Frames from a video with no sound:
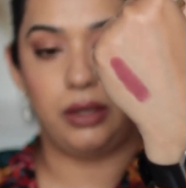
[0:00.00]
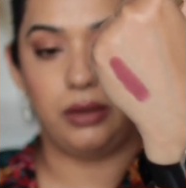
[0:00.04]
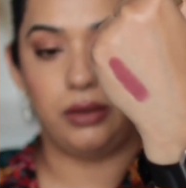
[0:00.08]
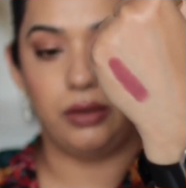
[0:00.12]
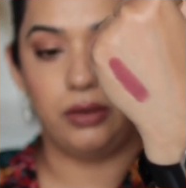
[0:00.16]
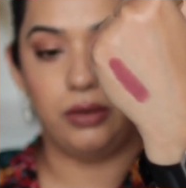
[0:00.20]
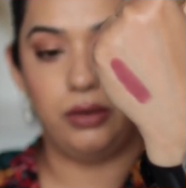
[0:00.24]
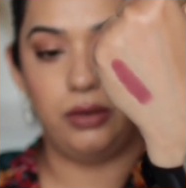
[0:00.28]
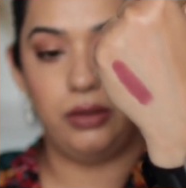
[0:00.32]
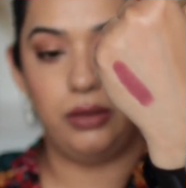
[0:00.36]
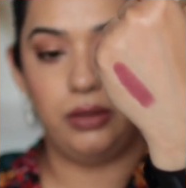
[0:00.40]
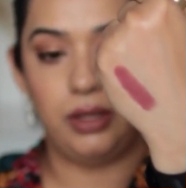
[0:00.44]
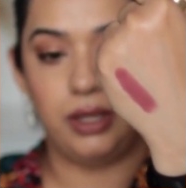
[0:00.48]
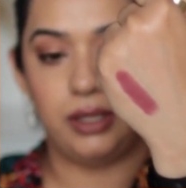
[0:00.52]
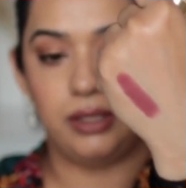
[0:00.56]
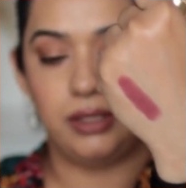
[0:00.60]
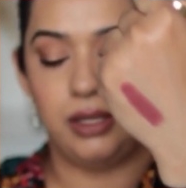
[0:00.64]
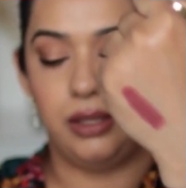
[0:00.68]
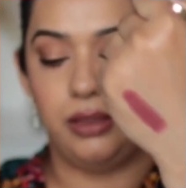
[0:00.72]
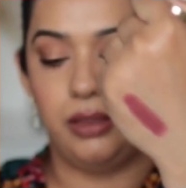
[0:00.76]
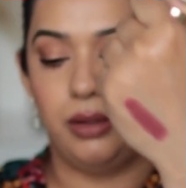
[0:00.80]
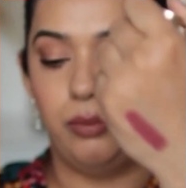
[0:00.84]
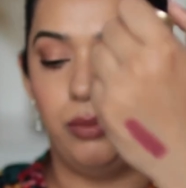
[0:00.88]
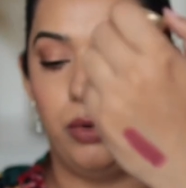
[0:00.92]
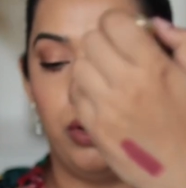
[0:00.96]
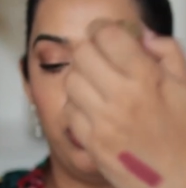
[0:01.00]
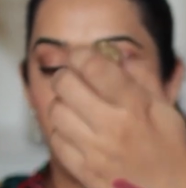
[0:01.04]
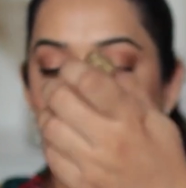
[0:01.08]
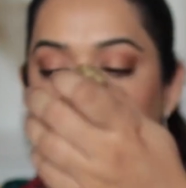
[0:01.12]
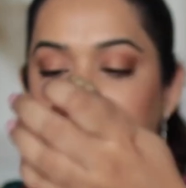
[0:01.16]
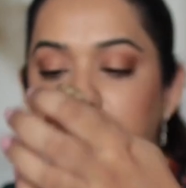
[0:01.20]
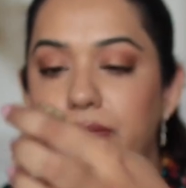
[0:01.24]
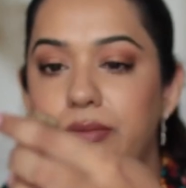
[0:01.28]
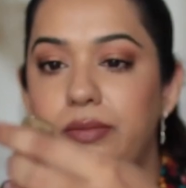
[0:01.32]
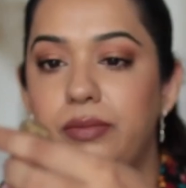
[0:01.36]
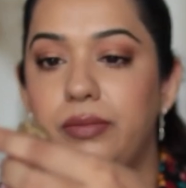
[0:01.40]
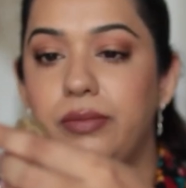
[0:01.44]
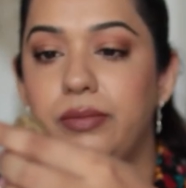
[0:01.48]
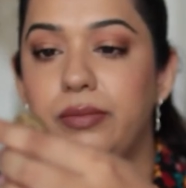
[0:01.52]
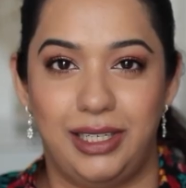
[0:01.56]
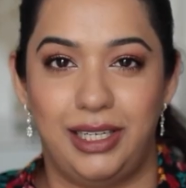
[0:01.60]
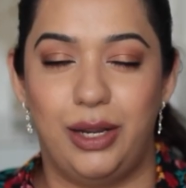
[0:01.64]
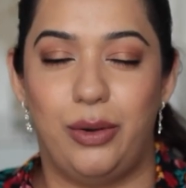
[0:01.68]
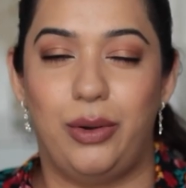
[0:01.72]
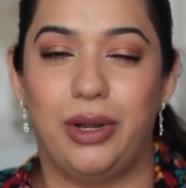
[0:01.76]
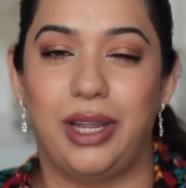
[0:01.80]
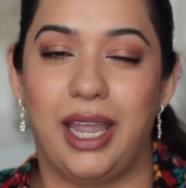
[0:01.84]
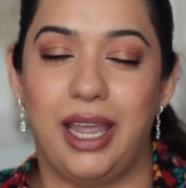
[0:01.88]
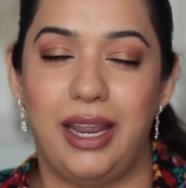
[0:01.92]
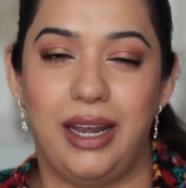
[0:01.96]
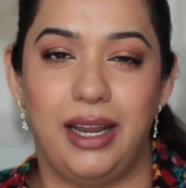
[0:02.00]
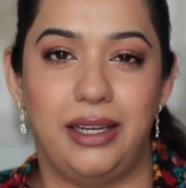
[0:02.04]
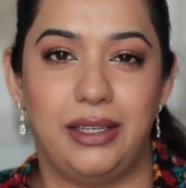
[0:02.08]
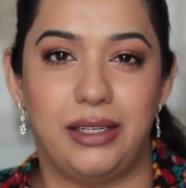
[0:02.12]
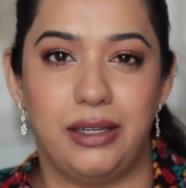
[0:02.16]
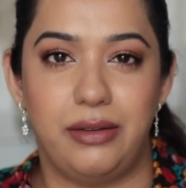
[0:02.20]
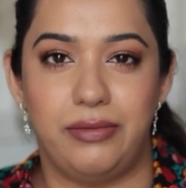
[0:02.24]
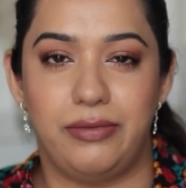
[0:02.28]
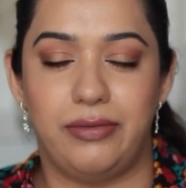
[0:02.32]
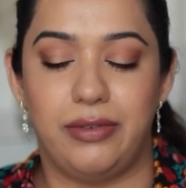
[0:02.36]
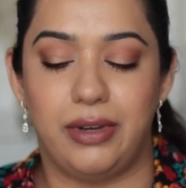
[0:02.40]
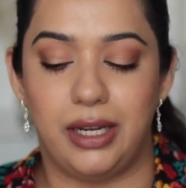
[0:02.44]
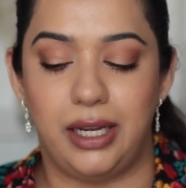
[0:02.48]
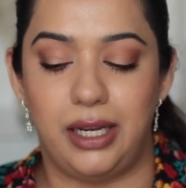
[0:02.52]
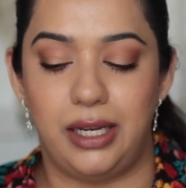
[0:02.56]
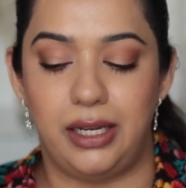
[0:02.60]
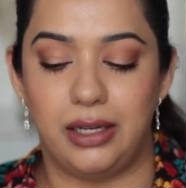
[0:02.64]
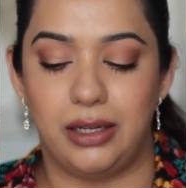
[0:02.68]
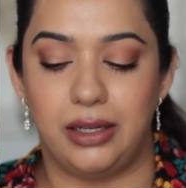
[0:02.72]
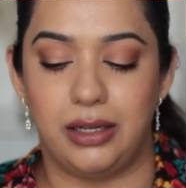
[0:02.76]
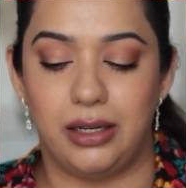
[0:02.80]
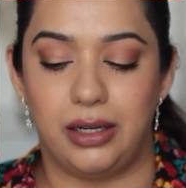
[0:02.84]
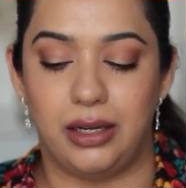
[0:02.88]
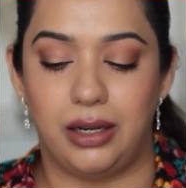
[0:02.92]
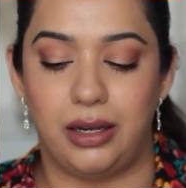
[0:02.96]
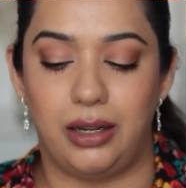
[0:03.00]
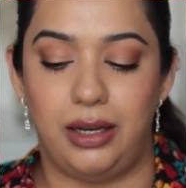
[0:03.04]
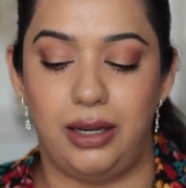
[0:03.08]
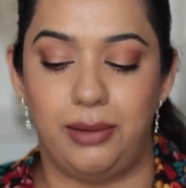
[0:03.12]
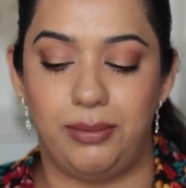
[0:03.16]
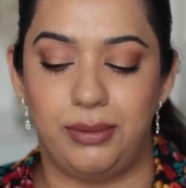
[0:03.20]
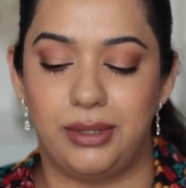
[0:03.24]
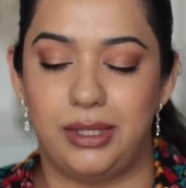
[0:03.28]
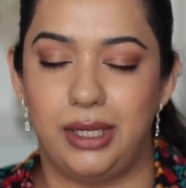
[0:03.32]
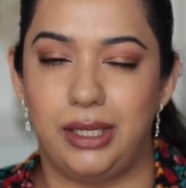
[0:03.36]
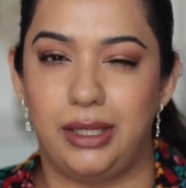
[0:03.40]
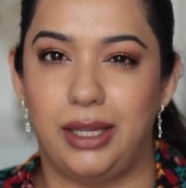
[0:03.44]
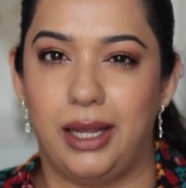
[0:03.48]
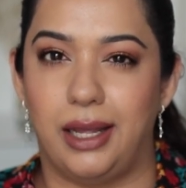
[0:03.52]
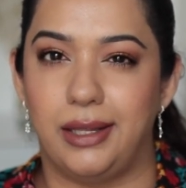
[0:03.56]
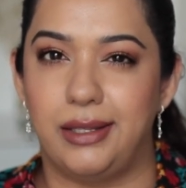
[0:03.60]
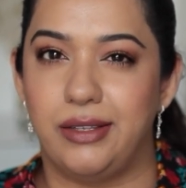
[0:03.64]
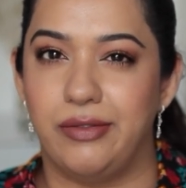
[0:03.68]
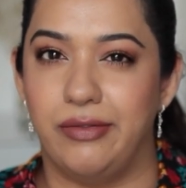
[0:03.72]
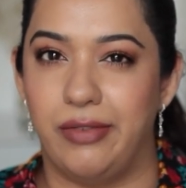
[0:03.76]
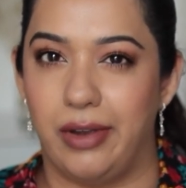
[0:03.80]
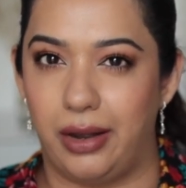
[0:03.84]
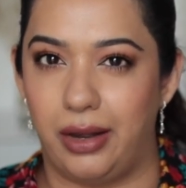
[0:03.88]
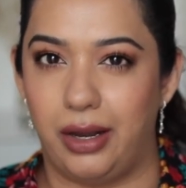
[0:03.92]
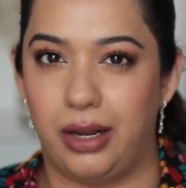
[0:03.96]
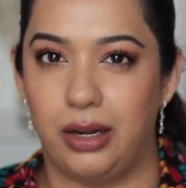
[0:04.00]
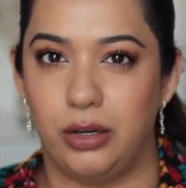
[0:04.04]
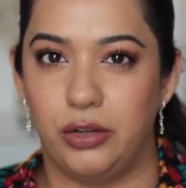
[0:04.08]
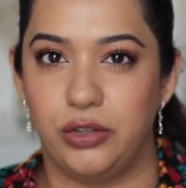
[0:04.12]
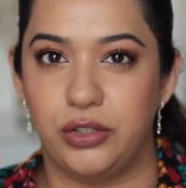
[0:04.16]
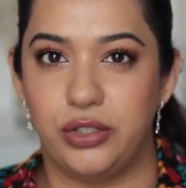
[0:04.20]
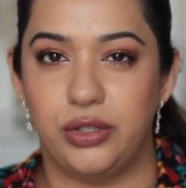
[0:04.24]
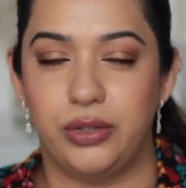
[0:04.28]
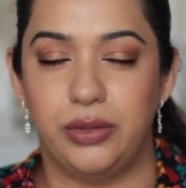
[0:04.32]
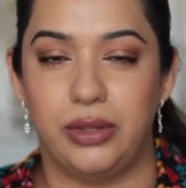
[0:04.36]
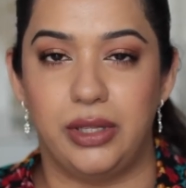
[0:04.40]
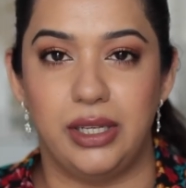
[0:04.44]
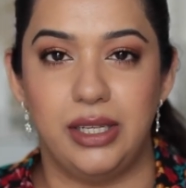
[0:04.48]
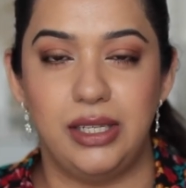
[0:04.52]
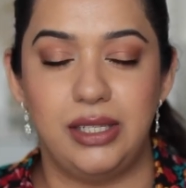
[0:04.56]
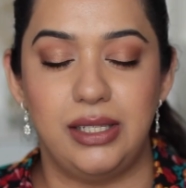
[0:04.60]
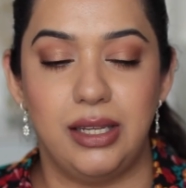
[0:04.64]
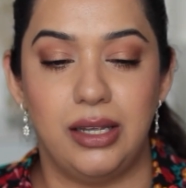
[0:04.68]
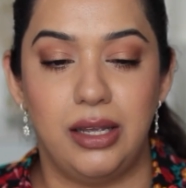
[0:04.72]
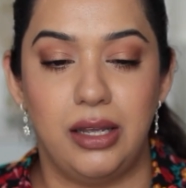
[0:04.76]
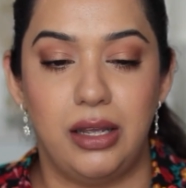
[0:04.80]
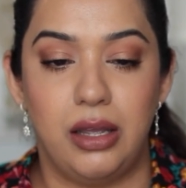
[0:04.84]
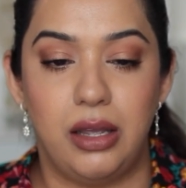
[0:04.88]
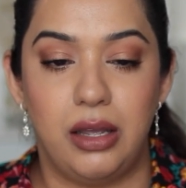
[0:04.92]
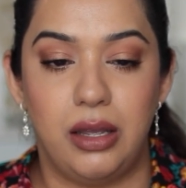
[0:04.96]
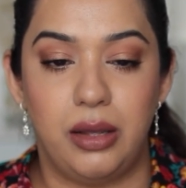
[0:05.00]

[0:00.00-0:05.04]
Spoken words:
There you go, that's at the bottom. Now, again, I didn't find a lipstick that's very close to this,